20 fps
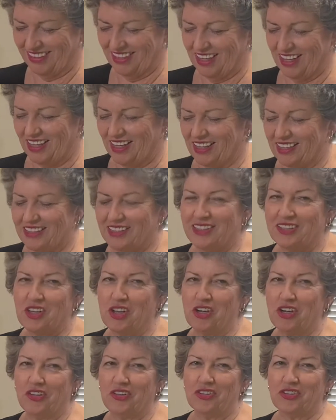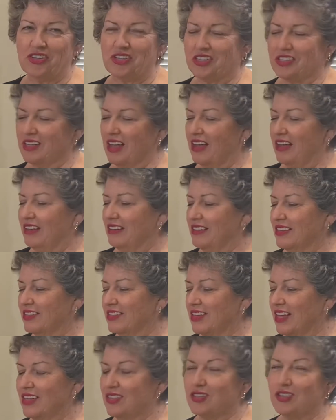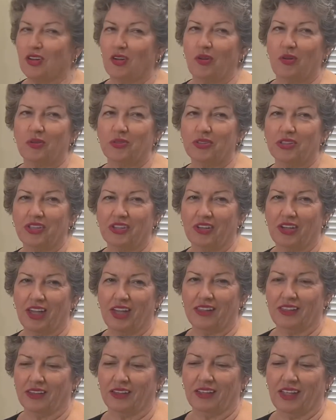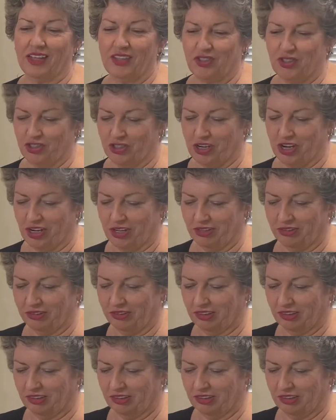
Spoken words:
It's, there's a saying that says the older you get, the less you know.